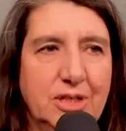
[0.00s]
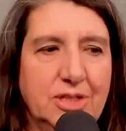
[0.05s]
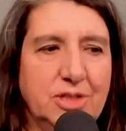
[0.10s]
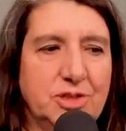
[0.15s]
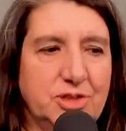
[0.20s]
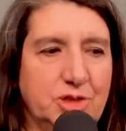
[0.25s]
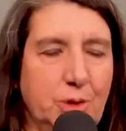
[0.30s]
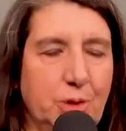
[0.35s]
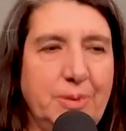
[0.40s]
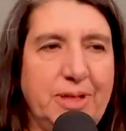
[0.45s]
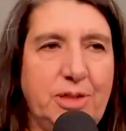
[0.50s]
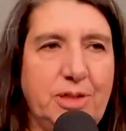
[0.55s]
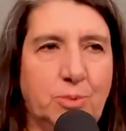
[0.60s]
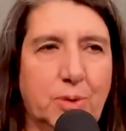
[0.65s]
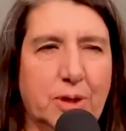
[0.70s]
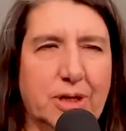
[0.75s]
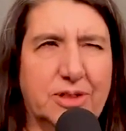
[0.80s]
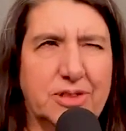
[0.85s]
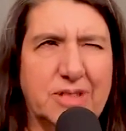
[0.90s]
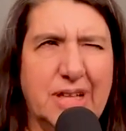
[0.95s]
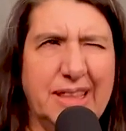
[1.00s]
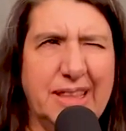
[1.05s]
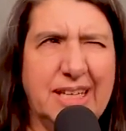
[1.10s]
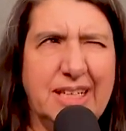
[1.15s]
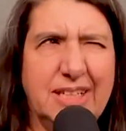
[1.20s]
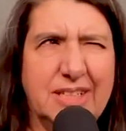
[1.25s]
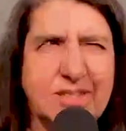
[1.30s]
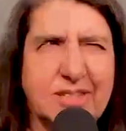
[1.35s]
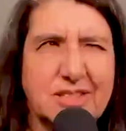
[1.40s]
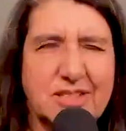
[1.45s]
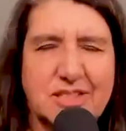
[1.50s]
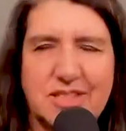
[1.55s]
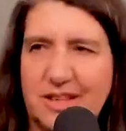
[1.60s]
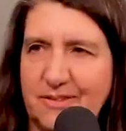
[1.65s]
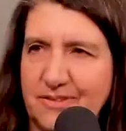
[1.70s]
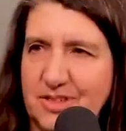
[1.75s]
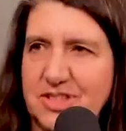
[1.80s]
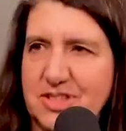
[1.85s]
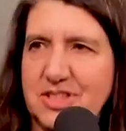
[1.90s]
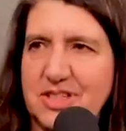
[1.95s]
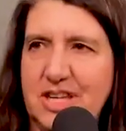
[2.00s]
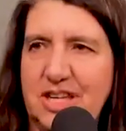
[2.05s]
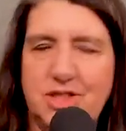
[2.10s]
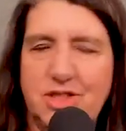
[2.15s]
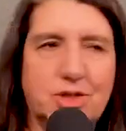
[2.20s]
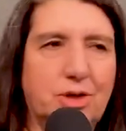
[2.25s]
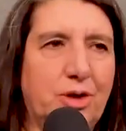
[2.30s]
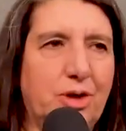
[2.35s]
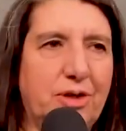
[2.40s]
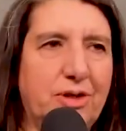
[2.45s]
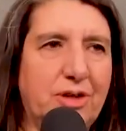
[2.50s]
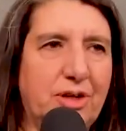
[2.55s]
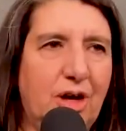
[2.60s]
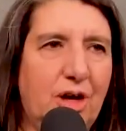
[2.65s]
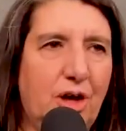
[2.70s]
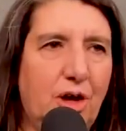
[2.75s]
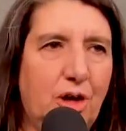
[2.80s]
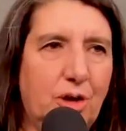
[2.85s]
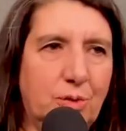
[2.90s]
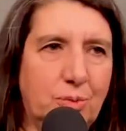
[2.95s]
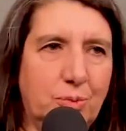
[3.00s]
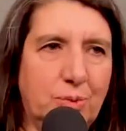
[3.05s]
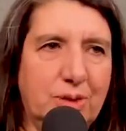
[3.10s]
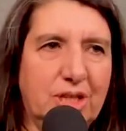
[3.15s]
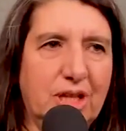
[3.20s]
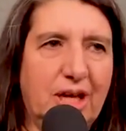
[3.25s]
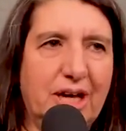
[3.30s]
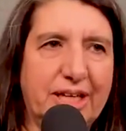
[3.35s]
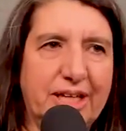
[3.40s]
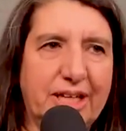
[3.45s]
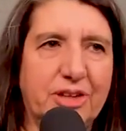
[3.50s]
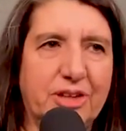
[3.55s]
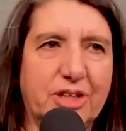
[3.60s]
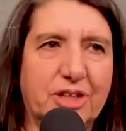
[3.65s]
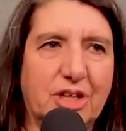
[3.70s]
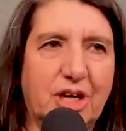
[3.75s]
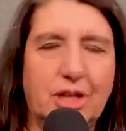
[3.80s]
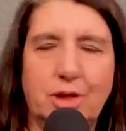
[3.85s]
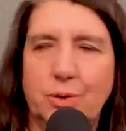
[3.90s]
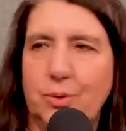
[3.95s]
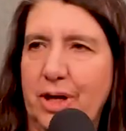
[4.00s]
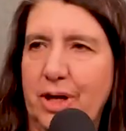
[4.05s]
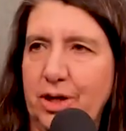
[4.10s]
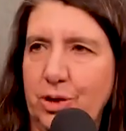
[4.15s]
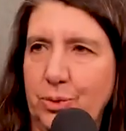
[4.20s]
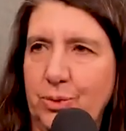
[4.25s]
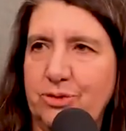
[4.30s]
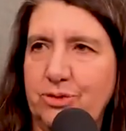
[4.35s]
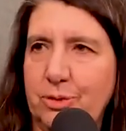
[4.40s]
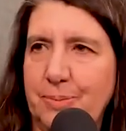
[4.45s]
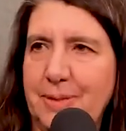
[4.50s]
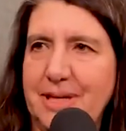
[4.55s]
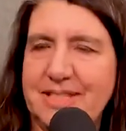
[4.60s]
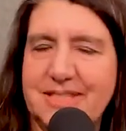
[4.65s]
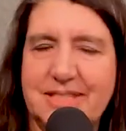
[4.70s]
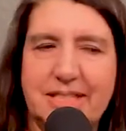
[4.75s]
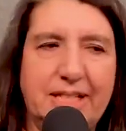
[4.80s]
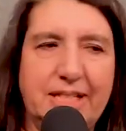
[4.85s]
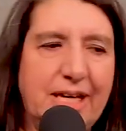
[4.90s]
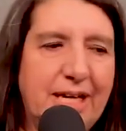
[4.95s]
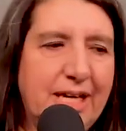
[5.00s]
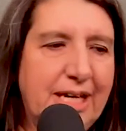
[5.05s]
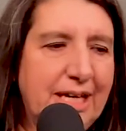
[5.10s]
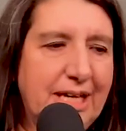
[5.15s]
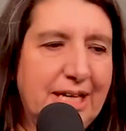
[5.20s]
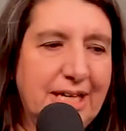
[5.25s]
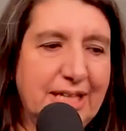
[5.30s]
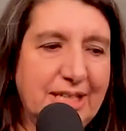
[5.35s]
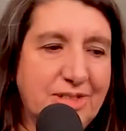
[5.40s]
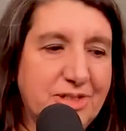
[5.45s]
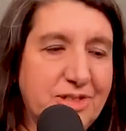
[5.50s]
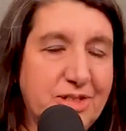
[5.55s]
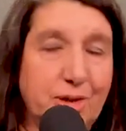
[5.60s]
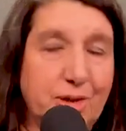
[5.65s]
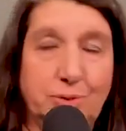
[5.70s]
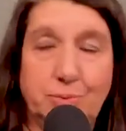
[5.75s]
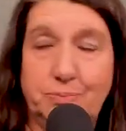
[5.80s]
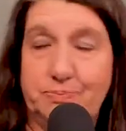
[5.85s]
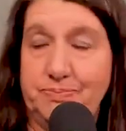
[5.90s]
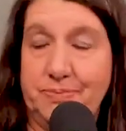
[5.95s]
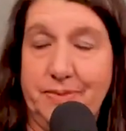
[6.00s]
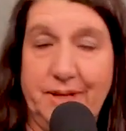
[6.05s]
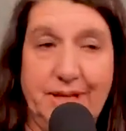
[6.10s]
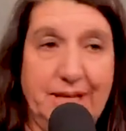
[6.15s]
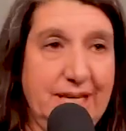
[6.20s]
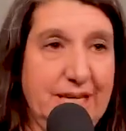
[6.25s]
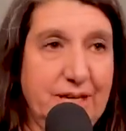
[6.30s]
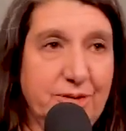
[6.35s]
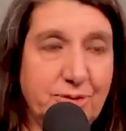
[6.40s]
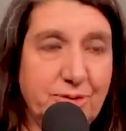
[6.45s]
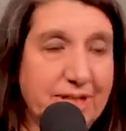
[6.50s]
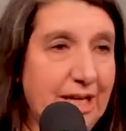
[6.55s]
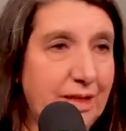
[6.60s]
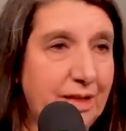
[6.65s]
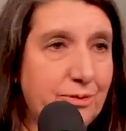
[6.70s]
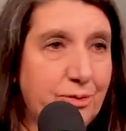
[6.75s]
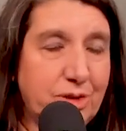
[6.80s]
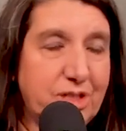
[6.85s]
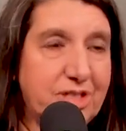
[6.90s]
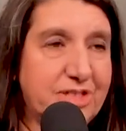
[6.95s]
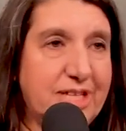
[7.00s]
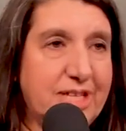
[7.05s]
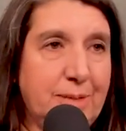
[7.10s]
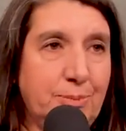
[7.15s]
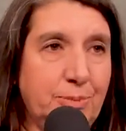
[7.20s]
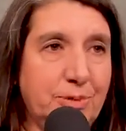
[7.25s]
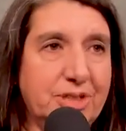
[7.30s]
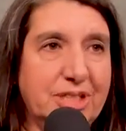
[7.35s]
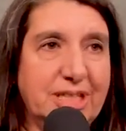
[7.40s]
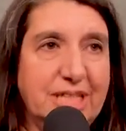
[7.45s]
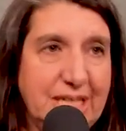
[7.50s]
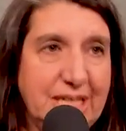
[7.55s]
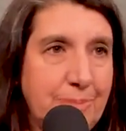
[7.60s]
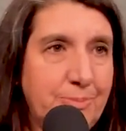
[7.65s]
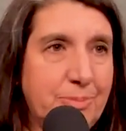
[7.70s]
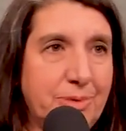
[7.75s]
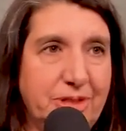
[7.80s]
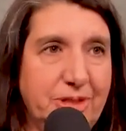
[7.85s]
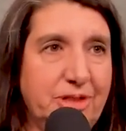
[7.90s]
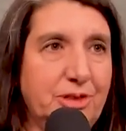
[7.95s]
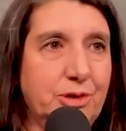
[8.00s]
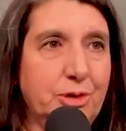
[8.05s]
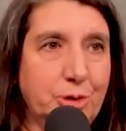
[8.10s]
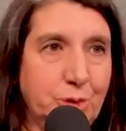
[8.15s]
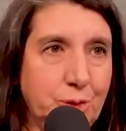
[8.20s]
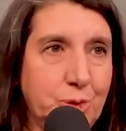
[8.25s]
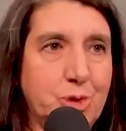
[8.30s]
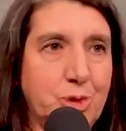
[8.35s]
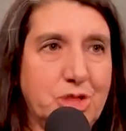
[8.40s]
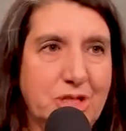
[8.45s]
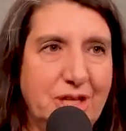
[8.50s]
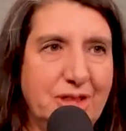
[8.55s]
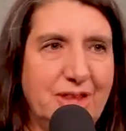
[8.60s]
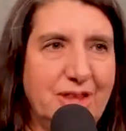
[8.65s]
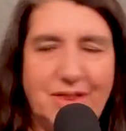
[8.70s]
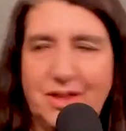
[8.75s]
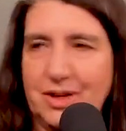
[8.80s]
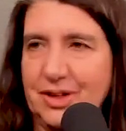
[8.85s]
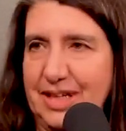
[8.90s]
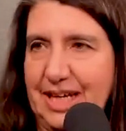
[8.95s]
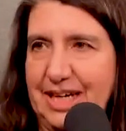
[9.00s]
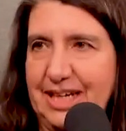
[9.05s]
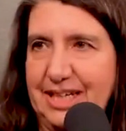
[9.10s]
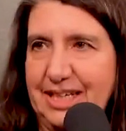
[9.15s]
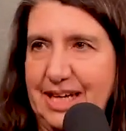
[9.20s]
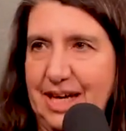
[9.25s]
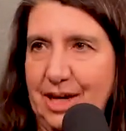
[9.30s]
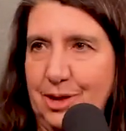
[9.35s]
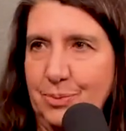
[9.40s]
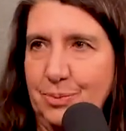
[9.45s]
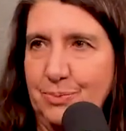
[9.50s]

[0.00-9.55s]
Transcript: so many waters. I think seven states are all relying on the Colorado River Basin. And so if California is able to keep the deluge that they're getting now,